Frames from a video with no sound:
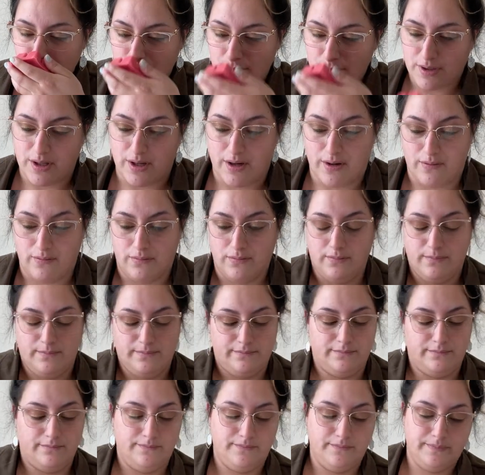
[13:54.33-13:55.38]
No.
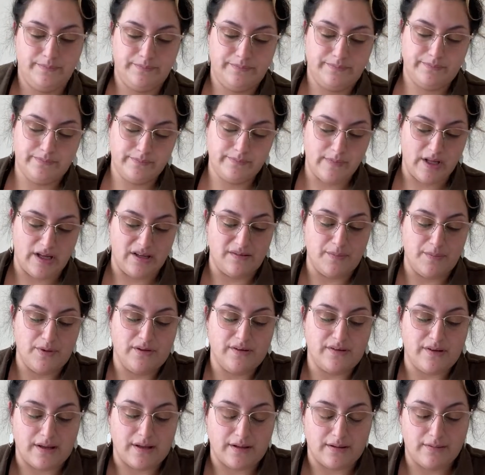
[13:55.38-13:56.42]
It
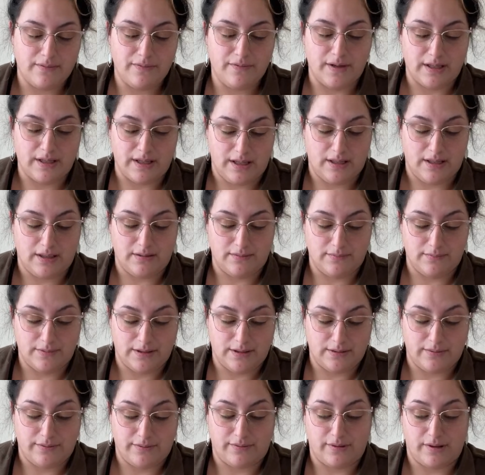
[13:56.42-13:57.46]
smells like fucking,
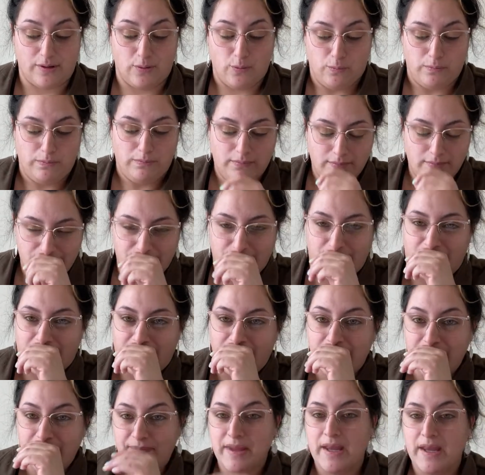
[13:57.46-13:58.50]
oh,
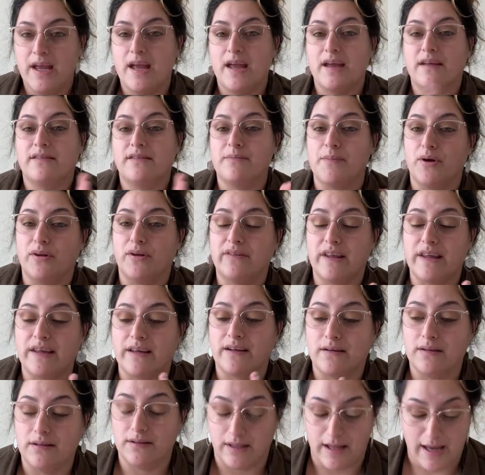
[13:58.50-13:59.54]
sorry. It smells like
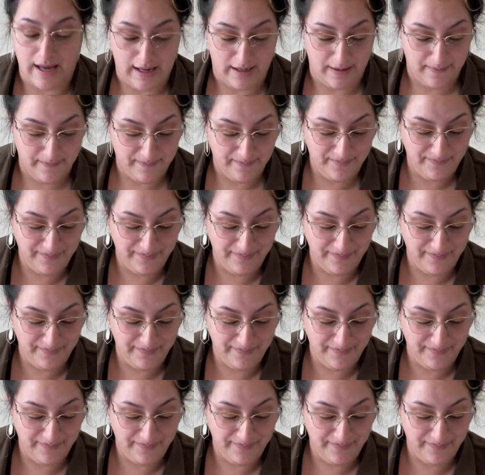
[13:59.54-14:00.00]
clay.